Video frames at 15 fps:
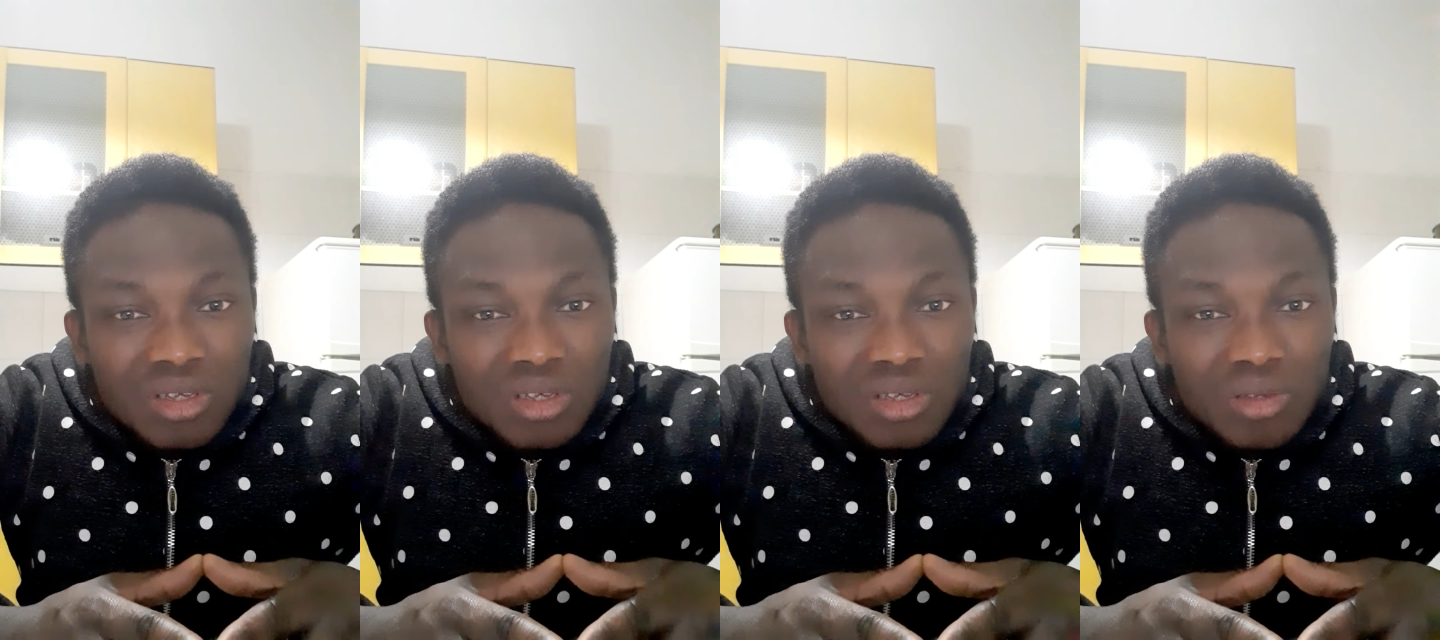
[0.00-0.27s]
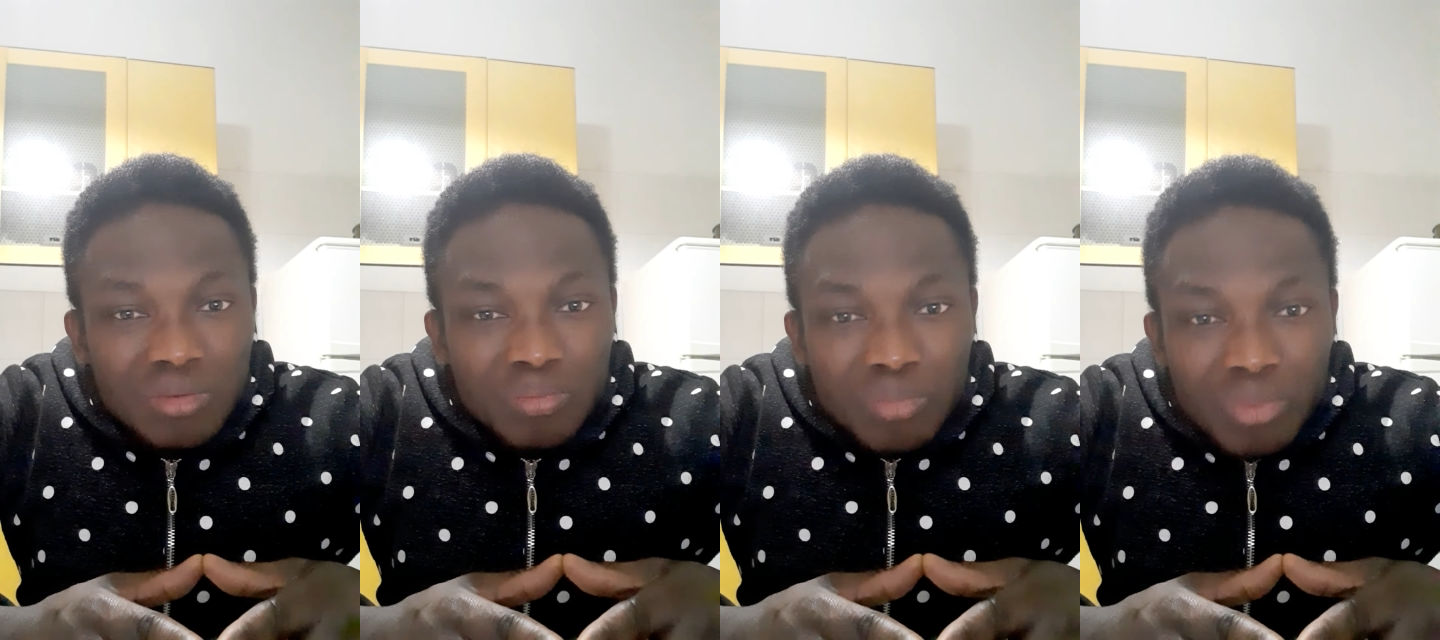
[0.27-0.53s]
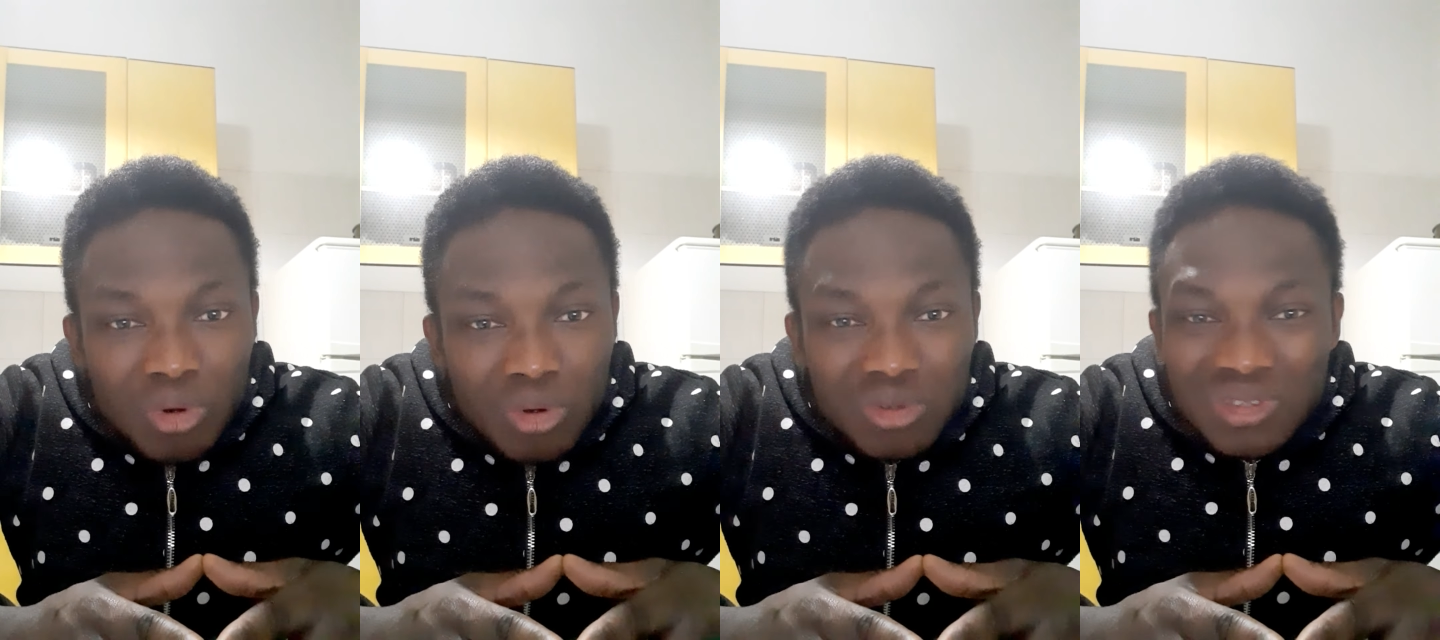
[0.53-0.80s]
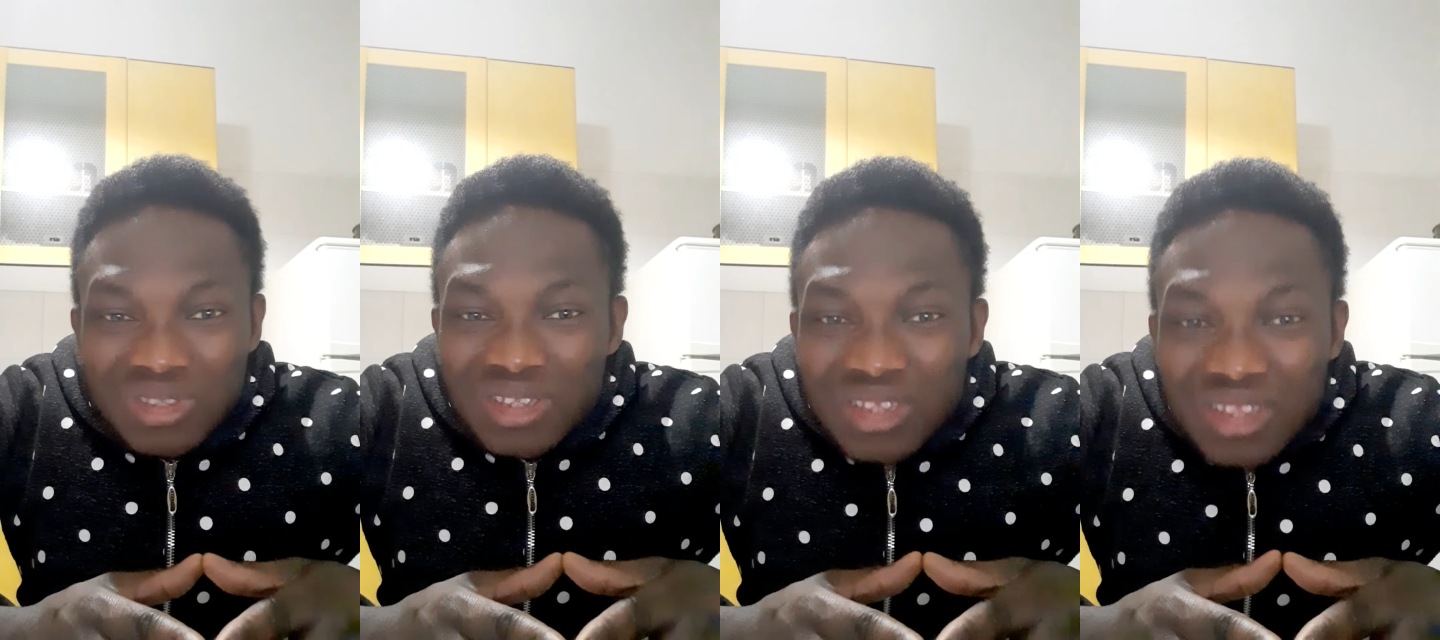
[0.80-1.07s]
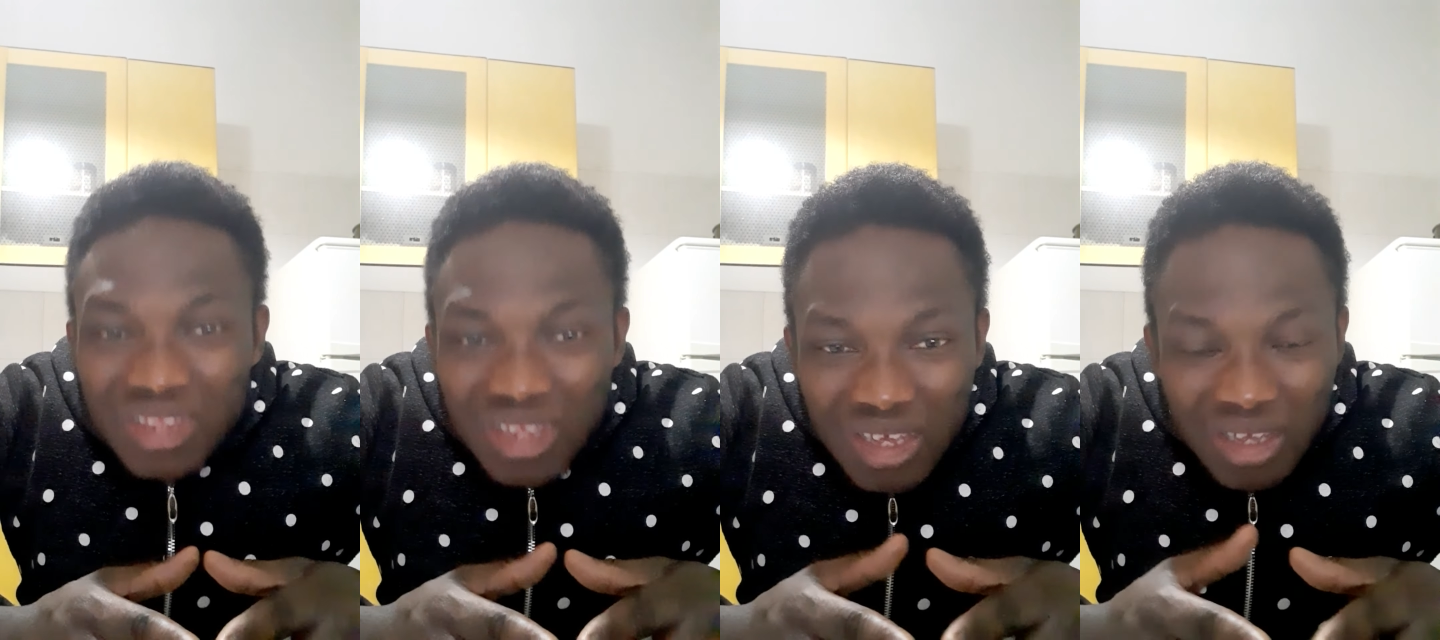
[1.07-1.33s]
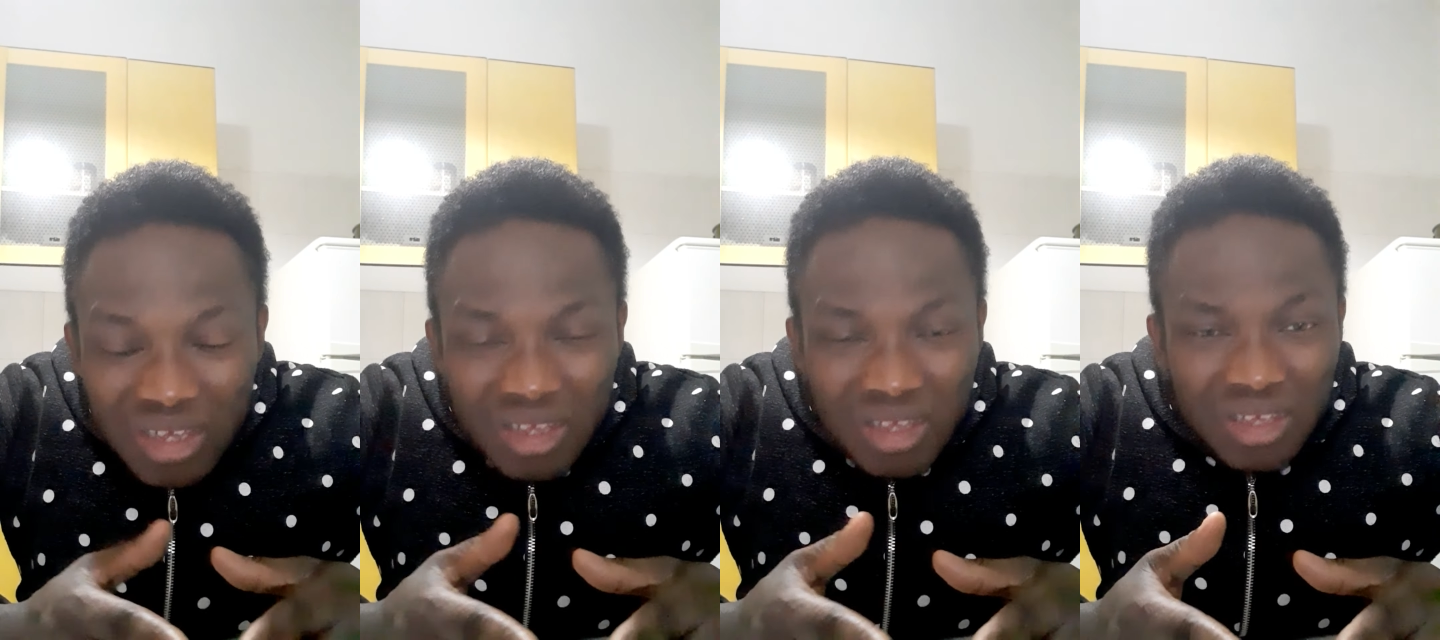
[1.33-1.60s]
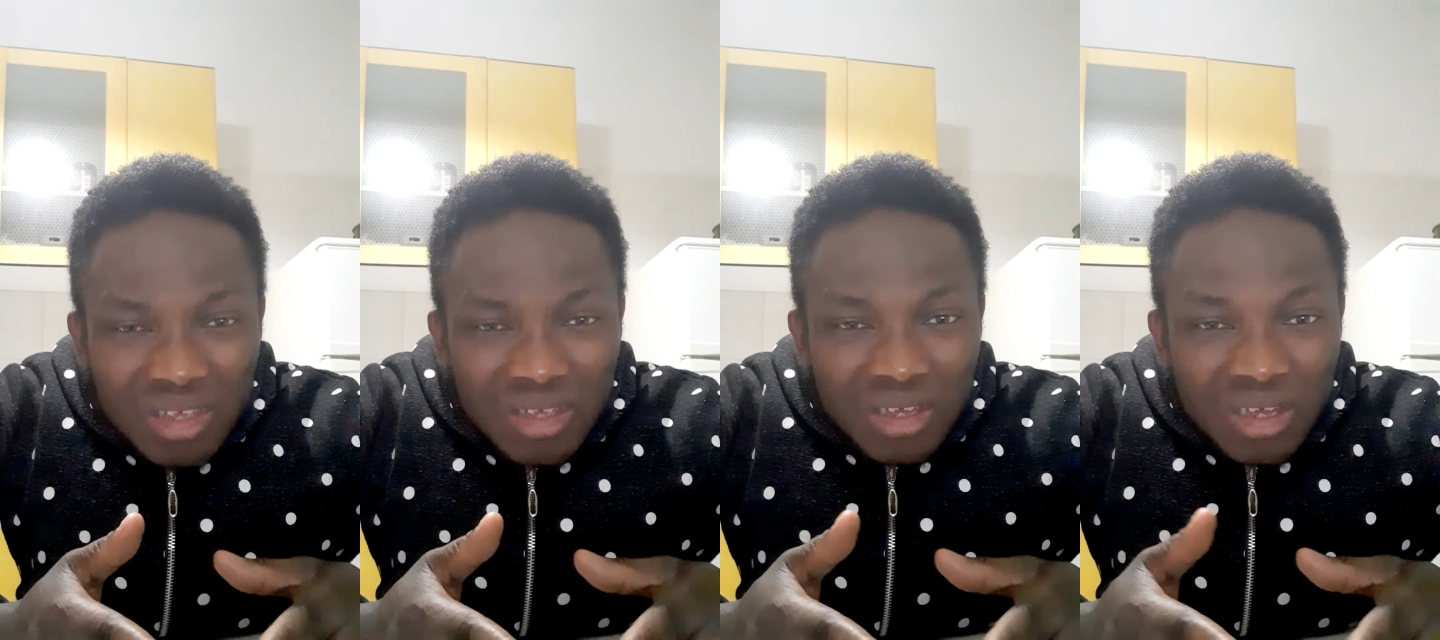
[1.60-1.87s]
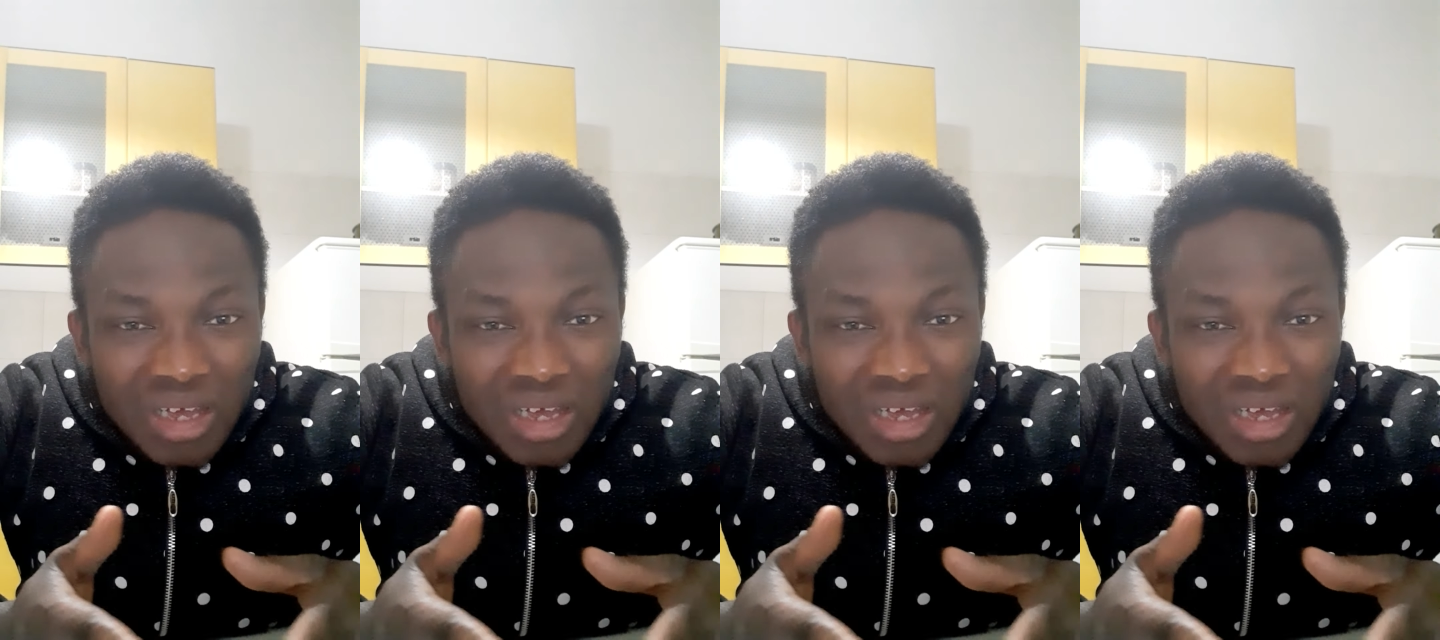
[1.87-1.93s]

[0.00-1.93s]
but they